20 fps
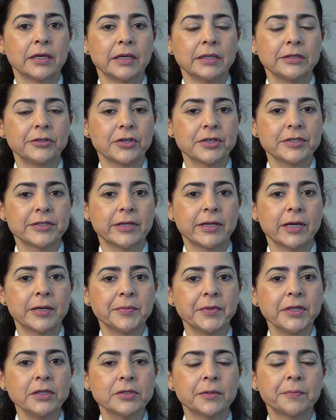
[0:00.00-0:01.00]
interstellar
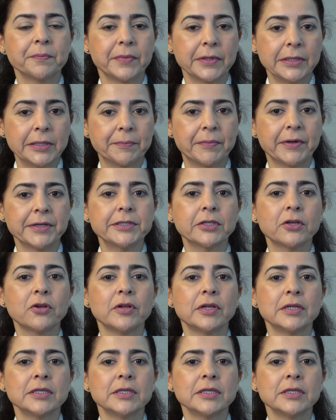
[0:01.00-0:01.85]
medium, in particular